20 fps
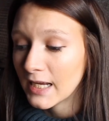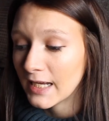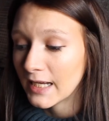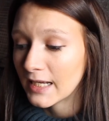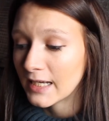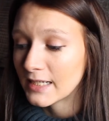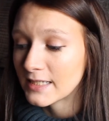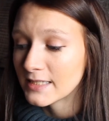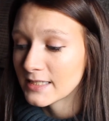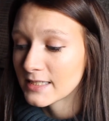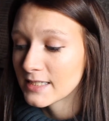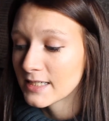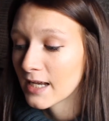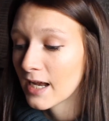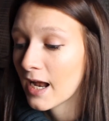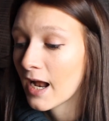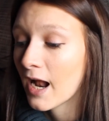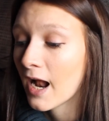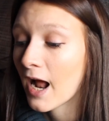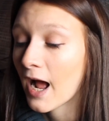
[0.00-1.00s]
and
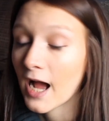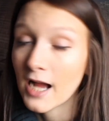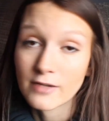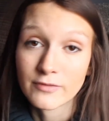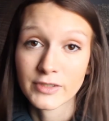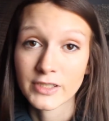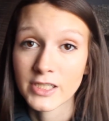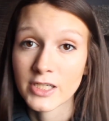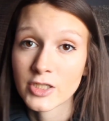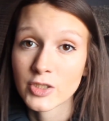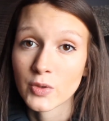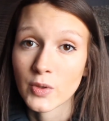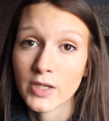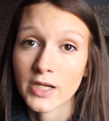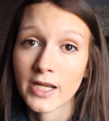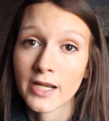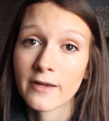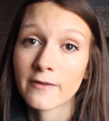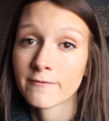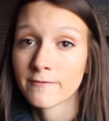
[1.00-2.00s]
I really enjoyed
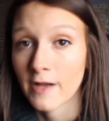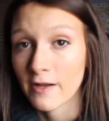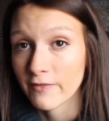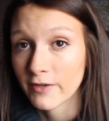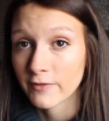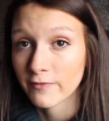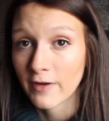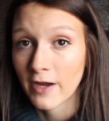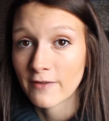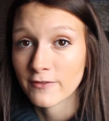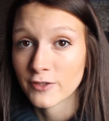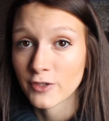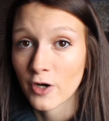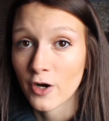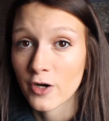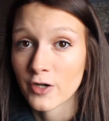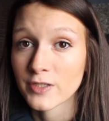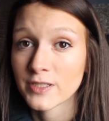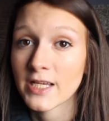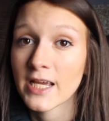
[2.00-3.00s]
it. 5 out of 5
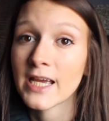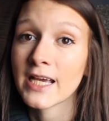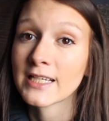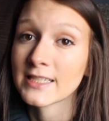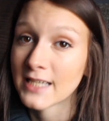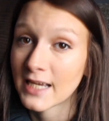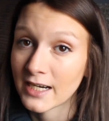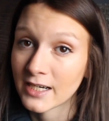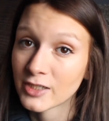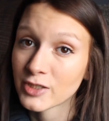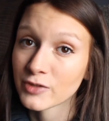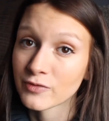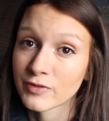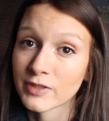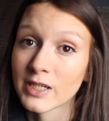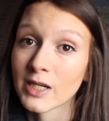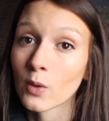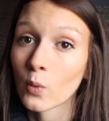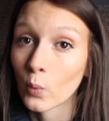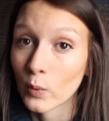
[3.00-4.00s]
stars. Excited to
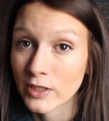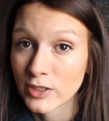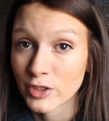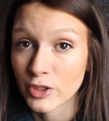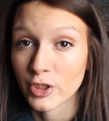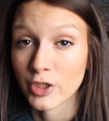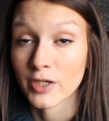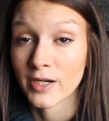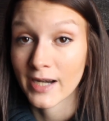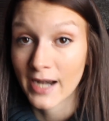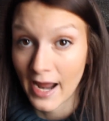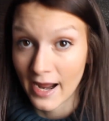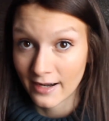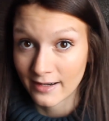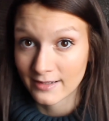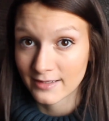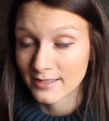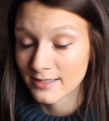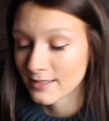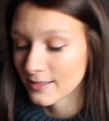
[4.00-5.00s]
read Winter
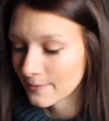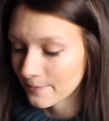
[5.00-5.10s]
next.